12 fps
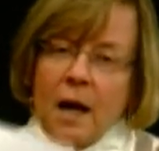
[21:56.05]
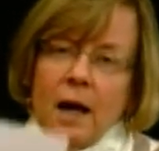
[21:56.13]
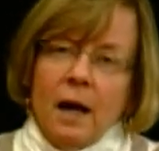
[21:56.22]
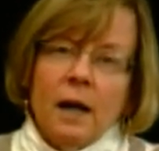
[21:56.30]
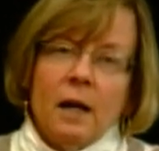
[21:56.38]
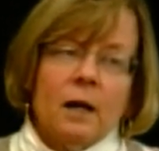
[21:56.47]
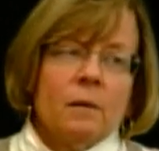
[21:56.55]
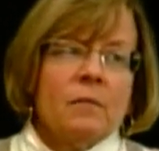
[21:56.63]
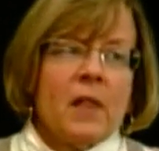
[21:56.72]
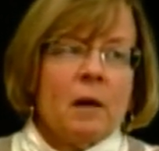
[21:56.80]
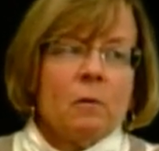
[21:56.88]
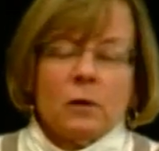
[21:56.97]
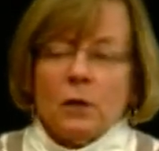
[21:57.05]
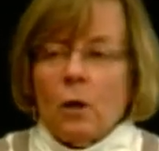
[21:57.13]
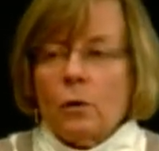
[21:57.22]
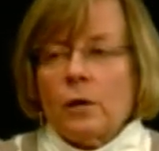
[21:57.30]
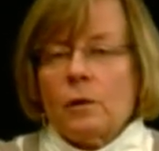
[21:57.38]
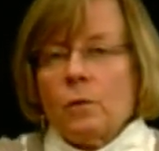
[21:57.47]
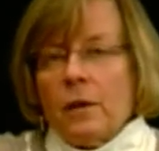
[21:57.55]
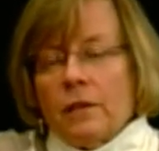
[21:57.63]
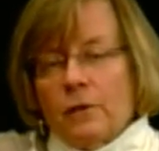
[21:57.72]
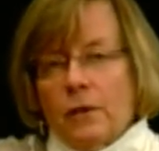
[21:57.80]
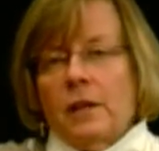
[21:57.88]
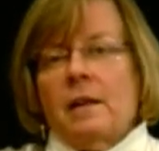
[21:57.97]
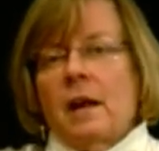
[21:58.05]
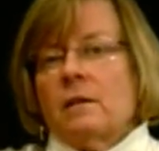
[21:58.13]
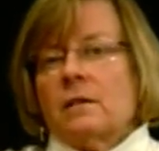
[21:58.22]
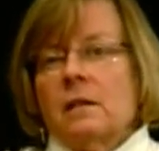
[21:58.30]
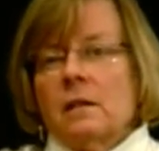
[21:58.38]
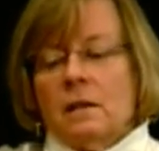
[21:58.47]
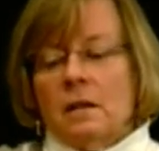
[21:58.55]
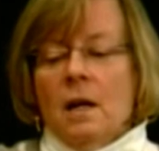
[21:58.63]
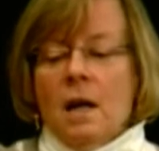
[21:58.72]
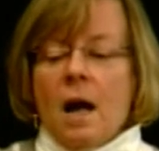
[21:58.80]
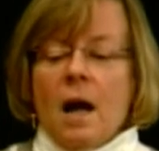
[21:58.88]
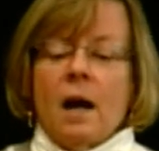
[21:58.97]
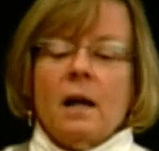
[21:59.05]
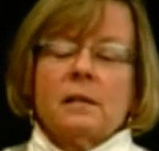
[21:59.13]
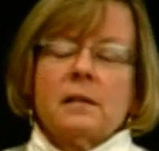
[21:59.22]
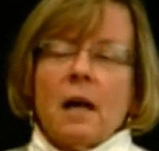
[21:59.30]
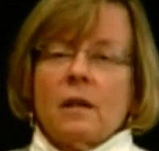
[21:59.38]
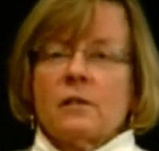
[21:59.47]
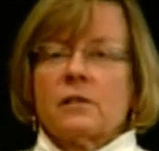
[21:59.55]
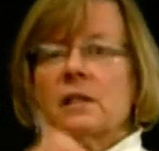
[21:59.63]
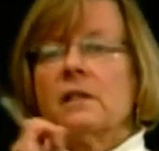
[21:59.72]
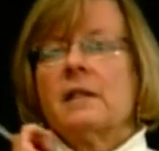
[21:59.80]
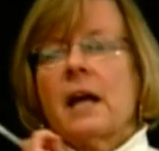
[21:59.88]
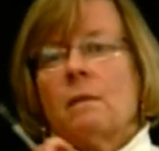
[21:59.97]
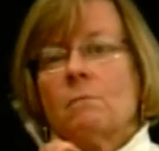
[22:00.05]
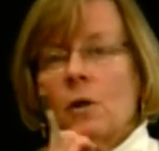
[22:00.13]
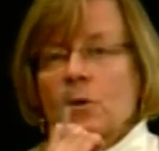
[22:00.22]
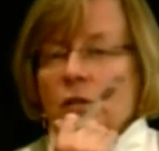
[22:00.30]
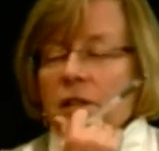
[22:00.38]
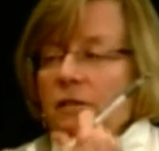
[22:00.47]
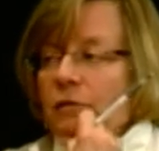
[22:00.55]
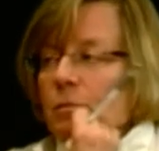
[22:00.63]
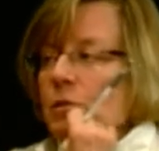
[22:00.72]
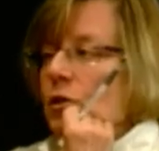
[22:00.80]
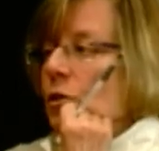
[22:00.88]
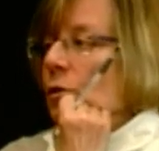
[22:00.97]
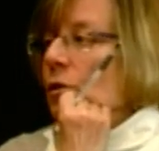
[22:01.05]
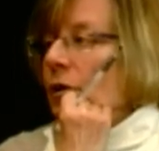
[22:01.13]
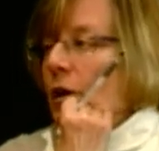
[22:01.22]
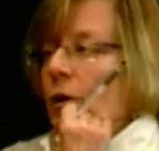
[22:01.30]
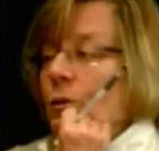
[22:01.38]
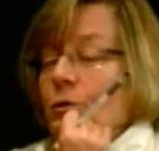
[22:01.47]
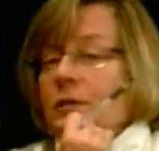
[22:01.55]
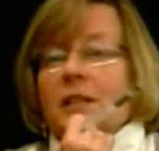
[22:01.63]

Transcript: Um, they were loaded with 30,000 uh, dollars in debt, mostly from student loans.